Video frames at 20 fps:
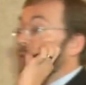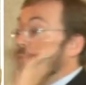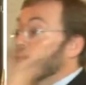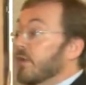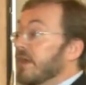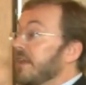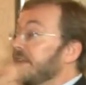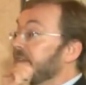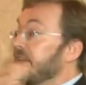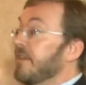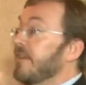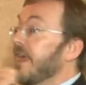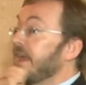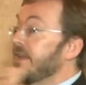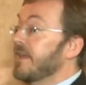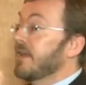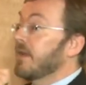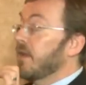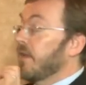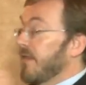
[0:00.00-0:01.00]
that the reason
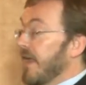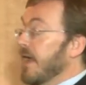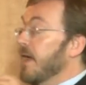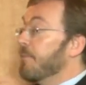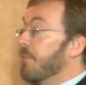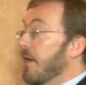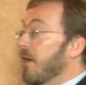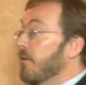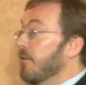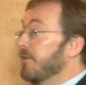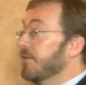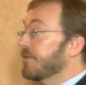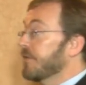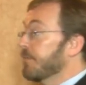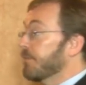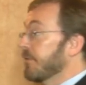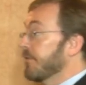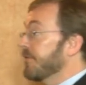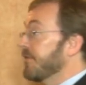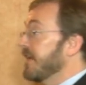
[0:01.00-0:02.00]
they
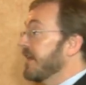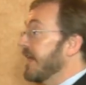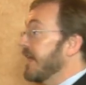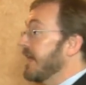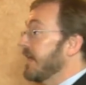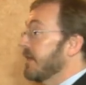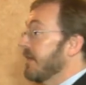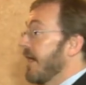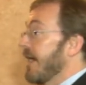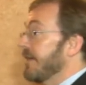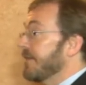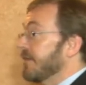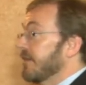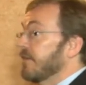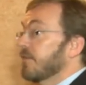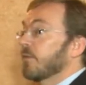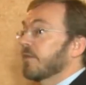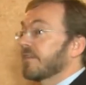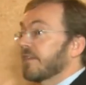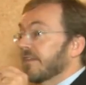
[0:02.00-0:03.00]
opposed the person getting a
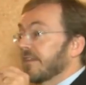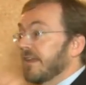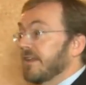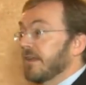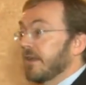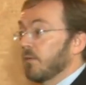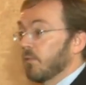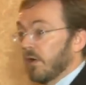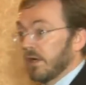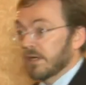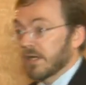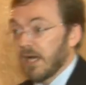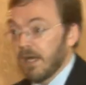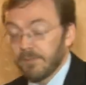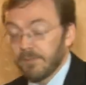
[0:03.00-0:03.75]
license was because they didn't want